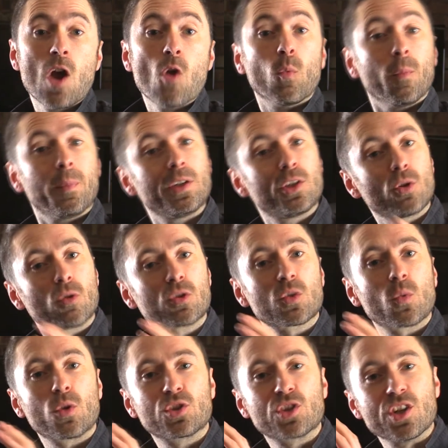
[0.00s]
well, be sure to
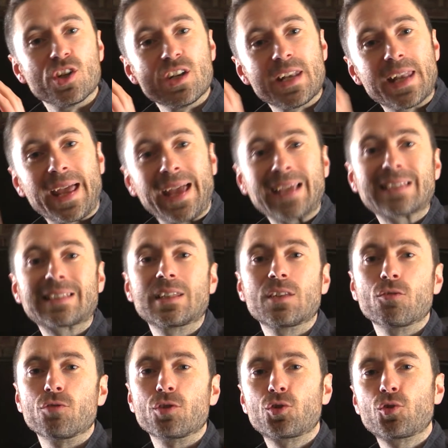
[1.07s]
watch the next in the
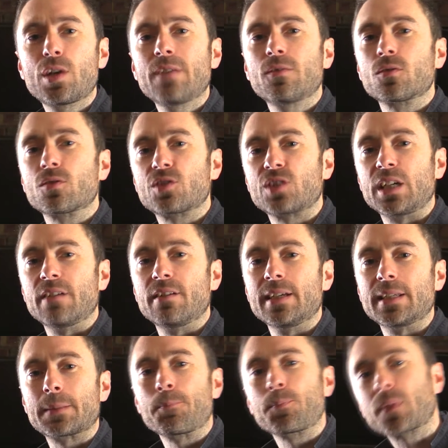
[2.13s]
Retrieval
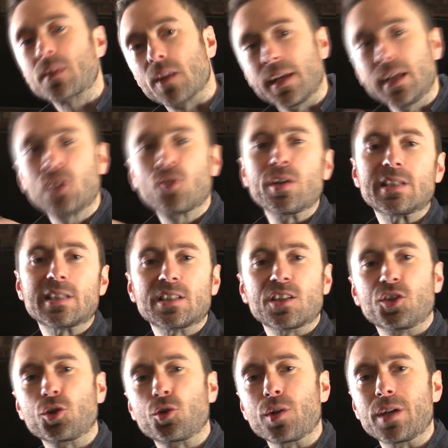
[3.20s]
series that increases the
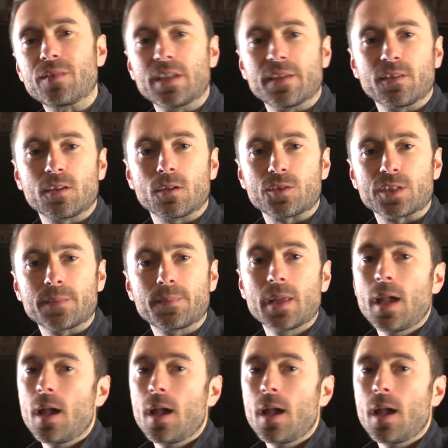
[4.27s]
degree of difficulty.